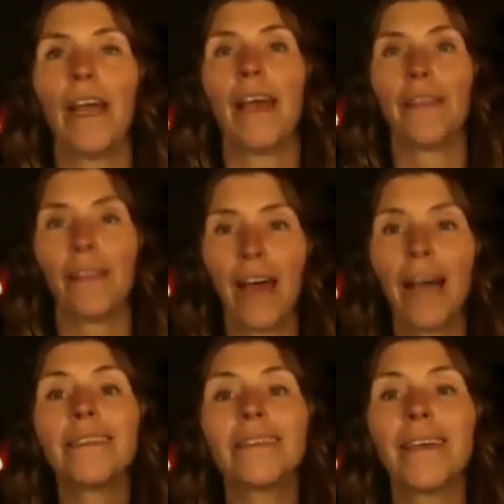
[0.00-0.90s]
And the
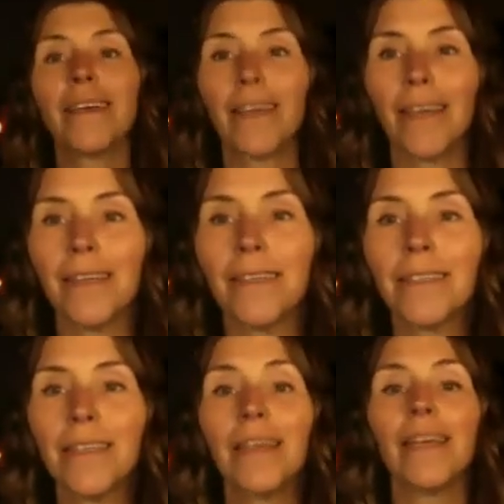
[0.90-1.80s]
last thing
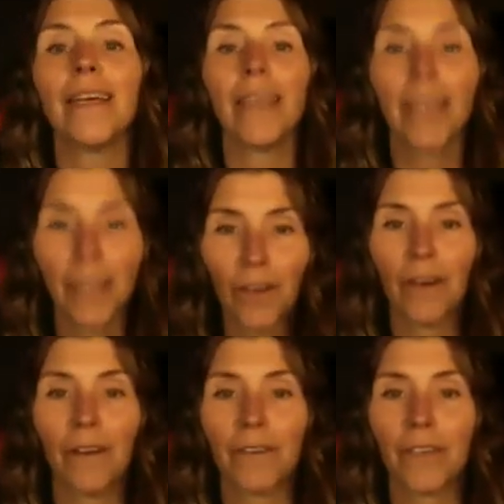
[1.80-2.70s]
is inner
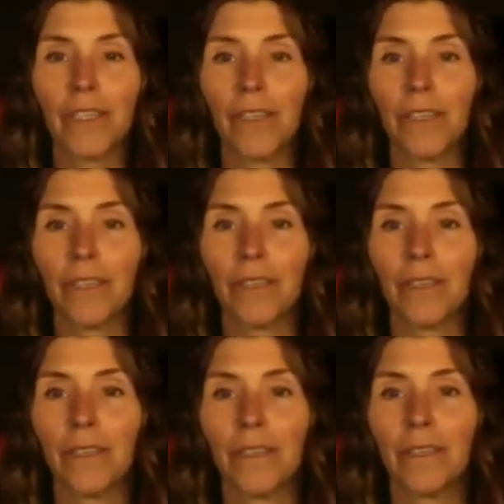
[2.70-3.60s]

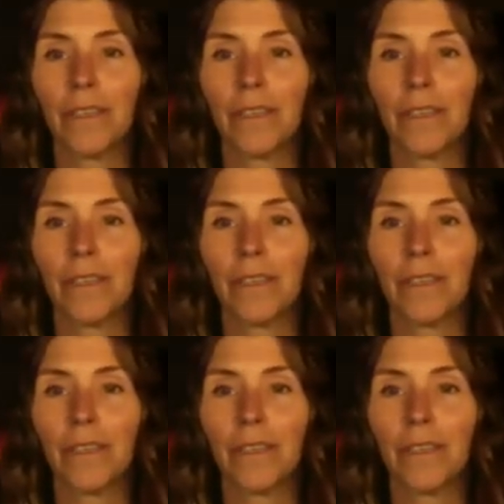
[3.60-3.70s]
conversations,